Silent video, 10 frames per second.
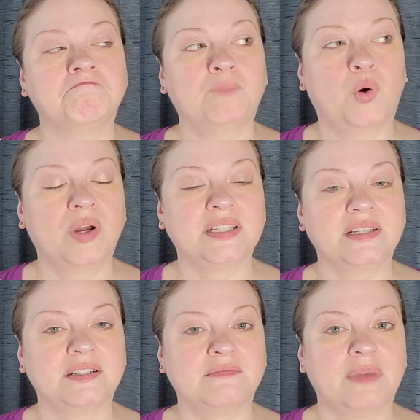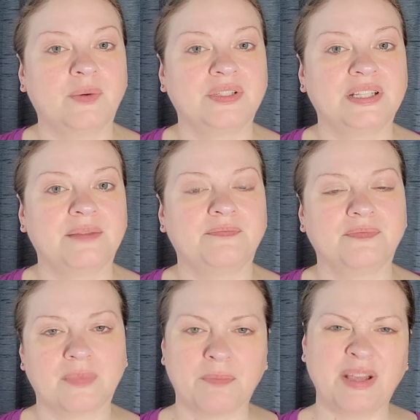poisoned, I would say.
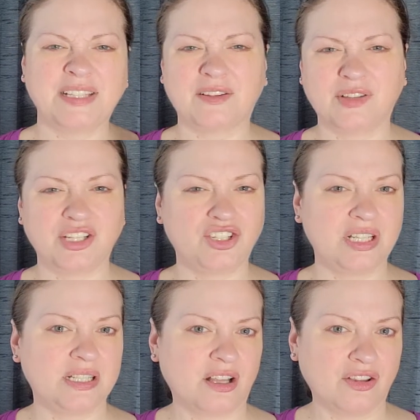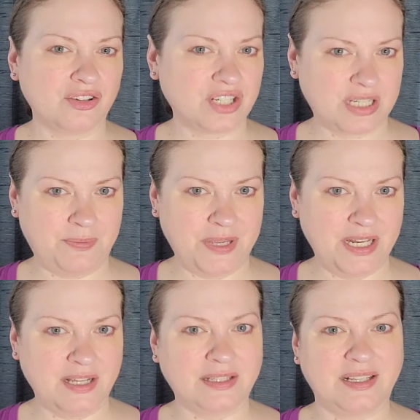Basically, she's allergic to
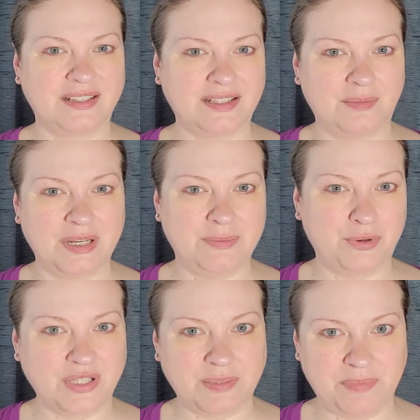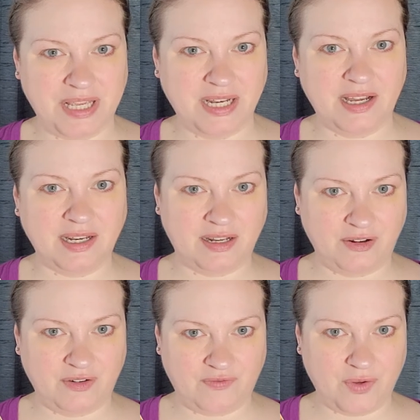peanuts and somebody puts peanut in
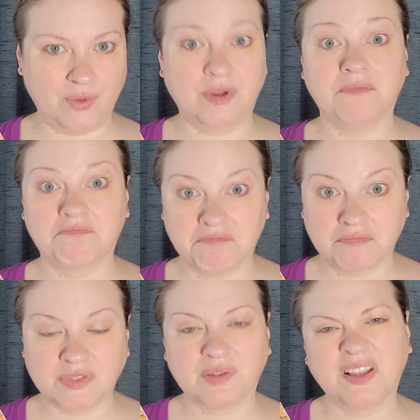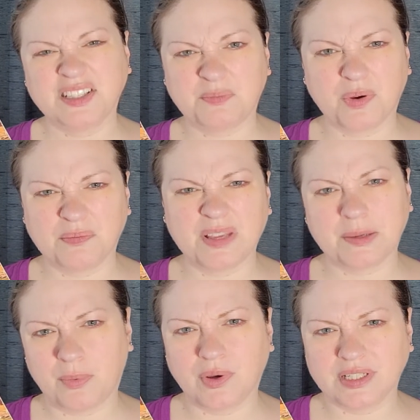her food. So that's
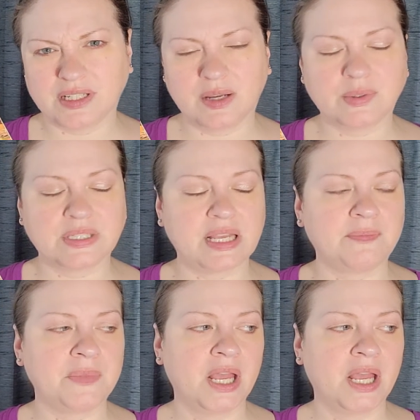being poisoned, I would say.